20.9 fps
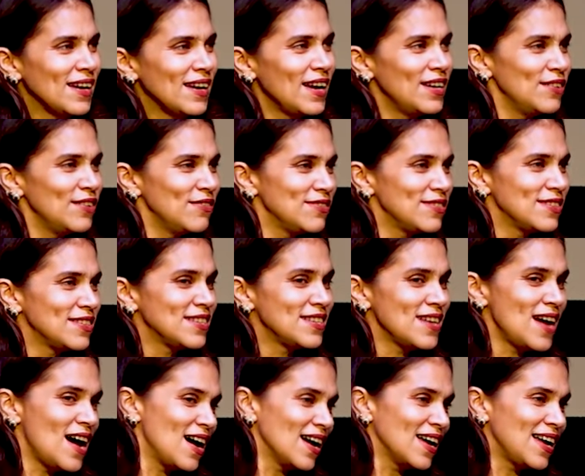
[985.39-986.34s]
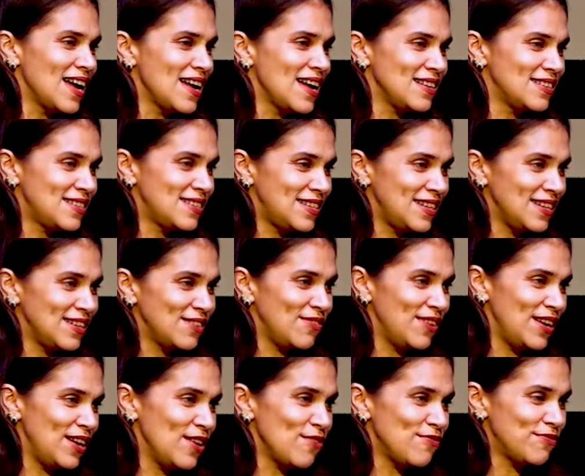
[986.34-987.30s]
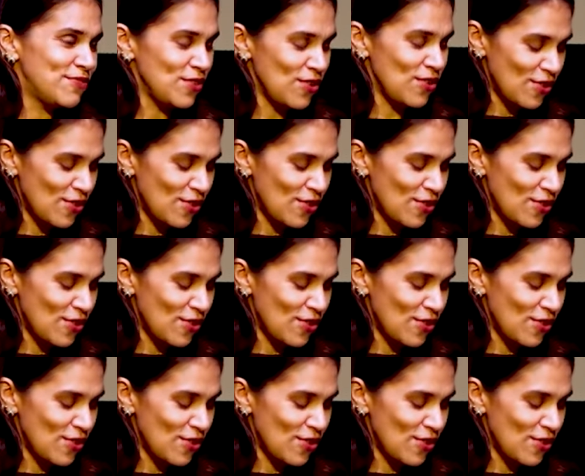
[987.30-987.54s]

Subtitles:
kind of sarcastic way of